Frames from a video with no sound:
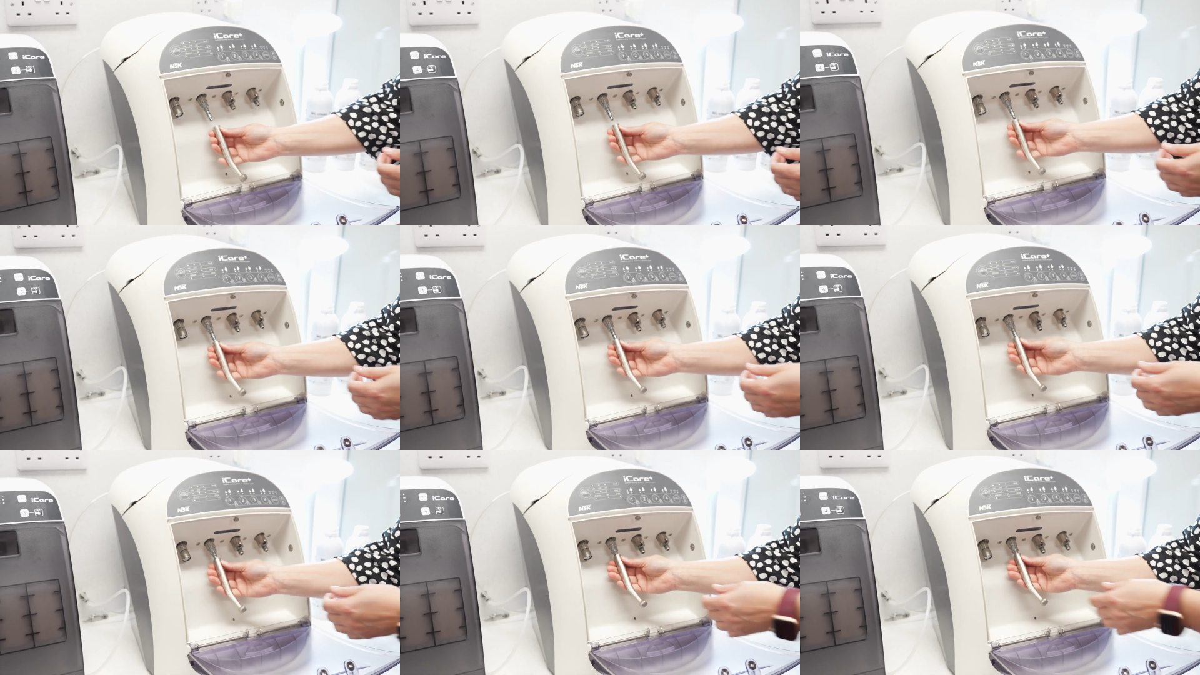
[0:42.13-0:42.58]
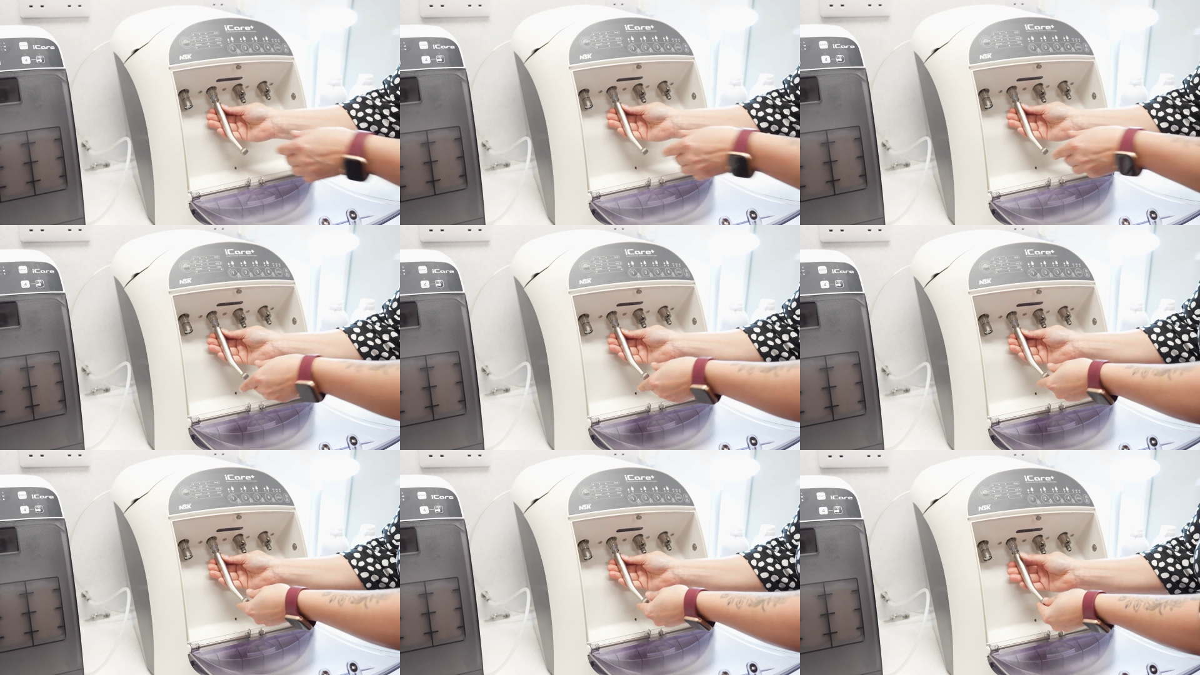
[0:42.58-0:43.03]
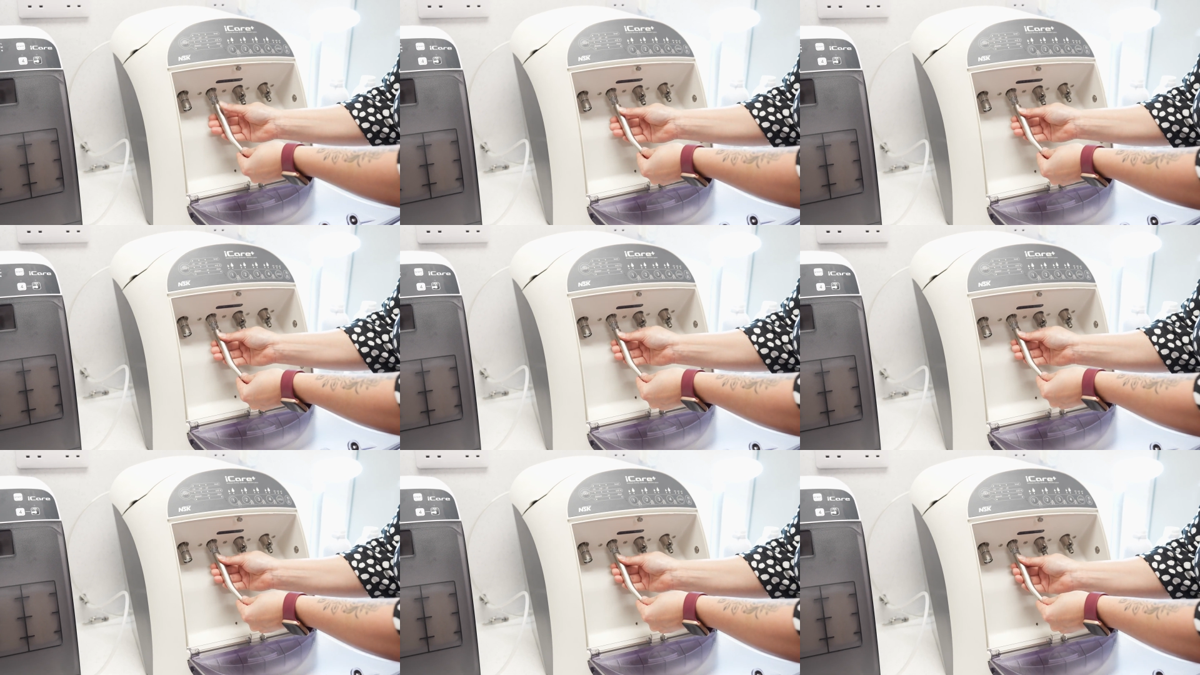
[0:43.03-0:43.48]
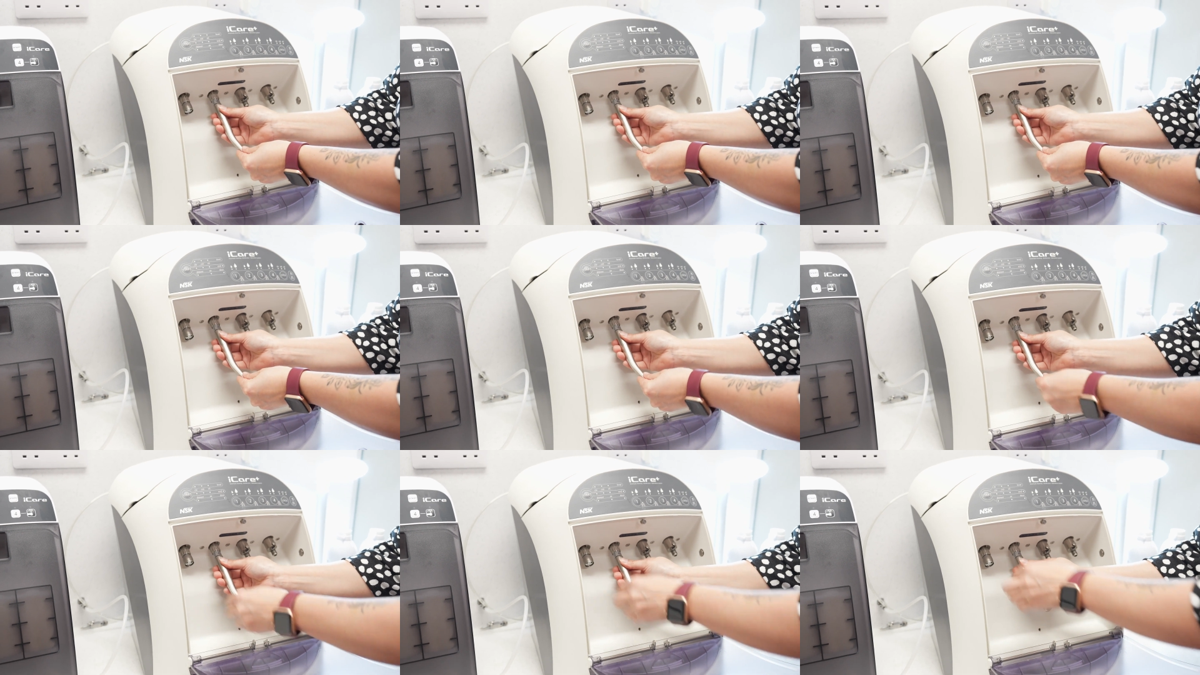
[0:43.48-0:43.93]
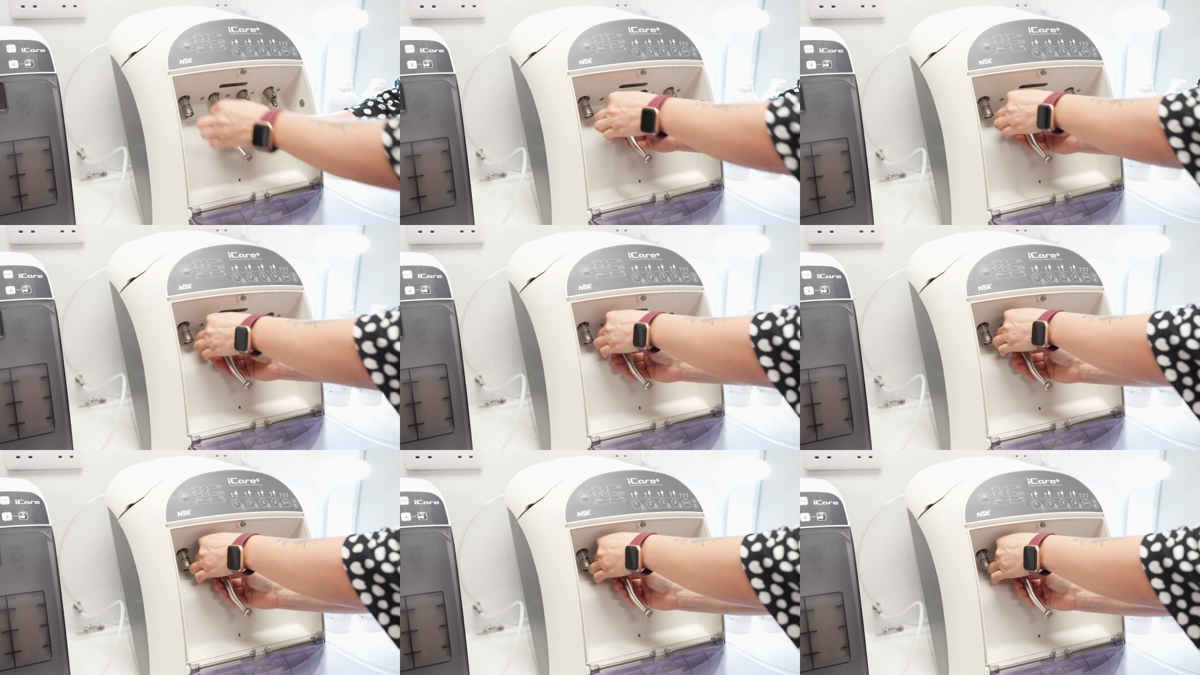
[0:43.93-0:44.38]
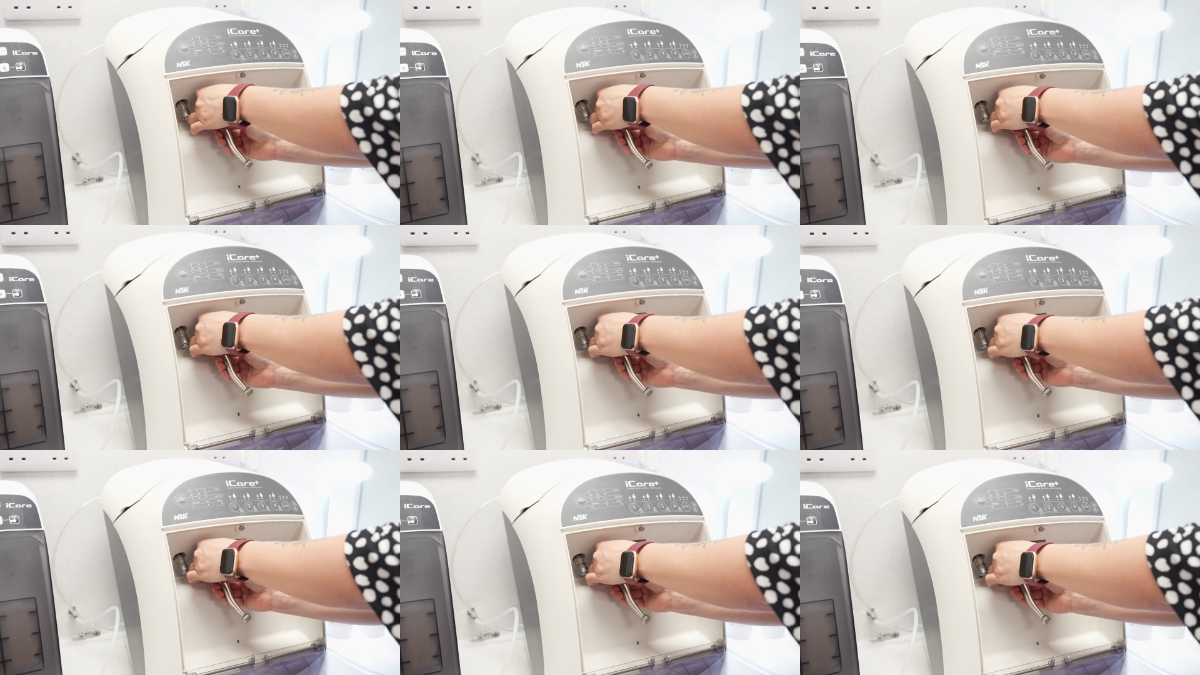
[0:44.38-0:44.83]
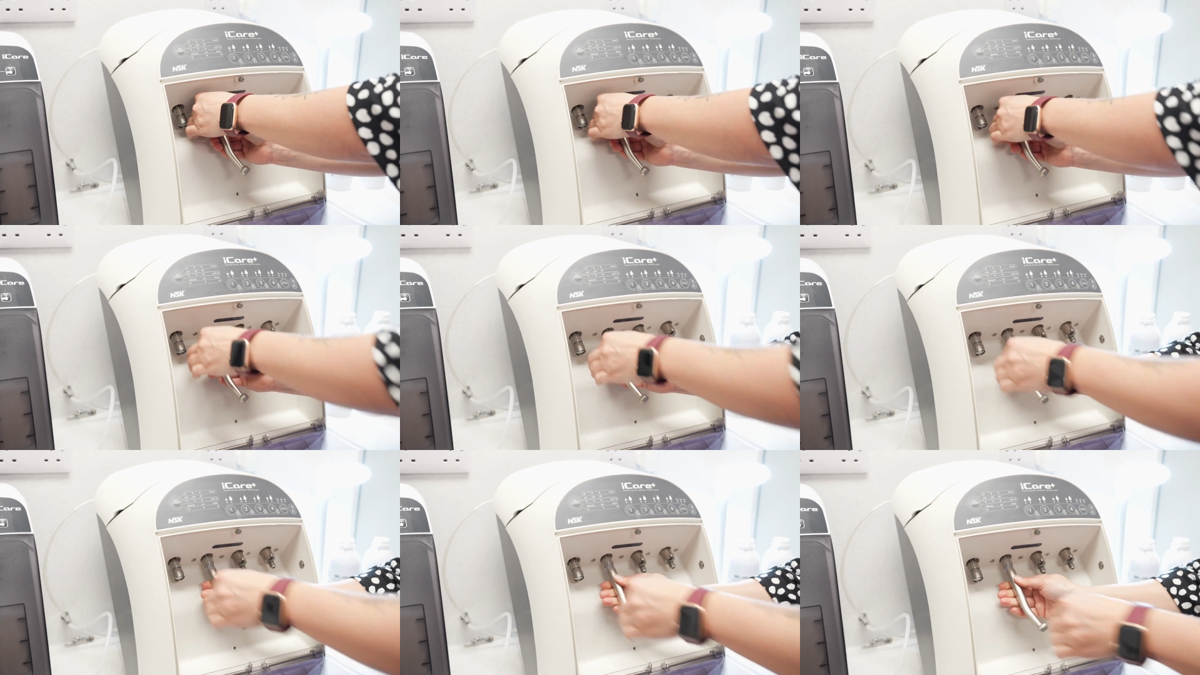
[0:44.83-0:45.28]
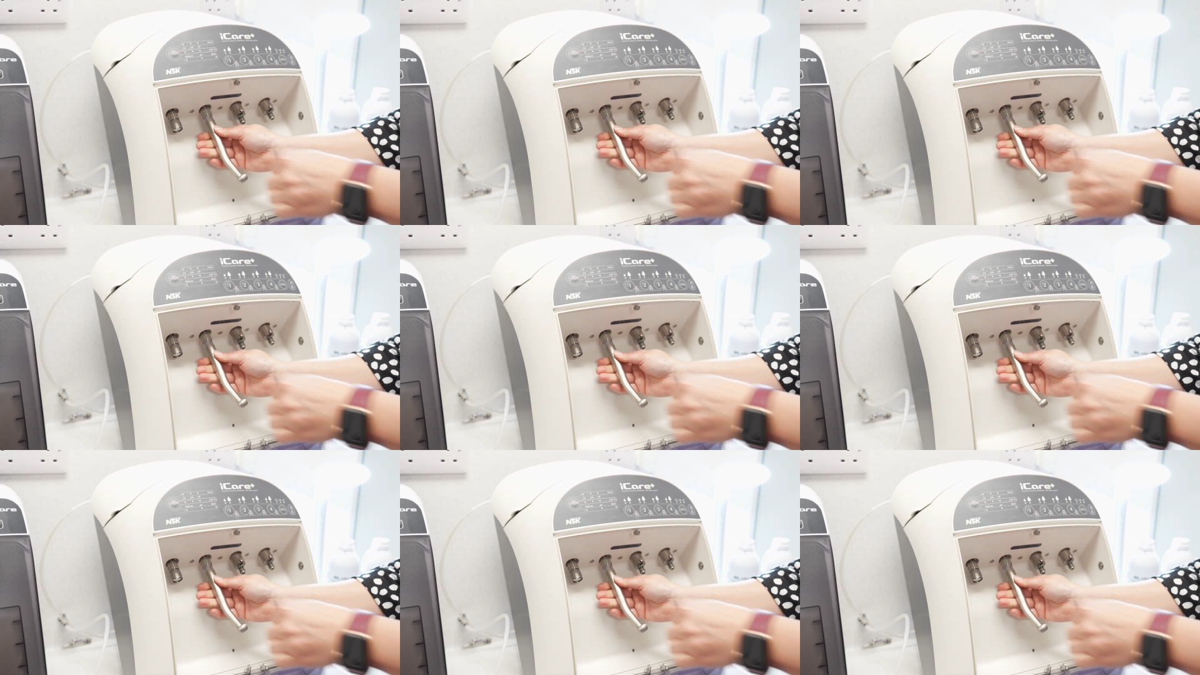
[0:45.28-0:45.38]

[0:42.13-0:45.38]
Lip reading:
[unreadable: no face in view]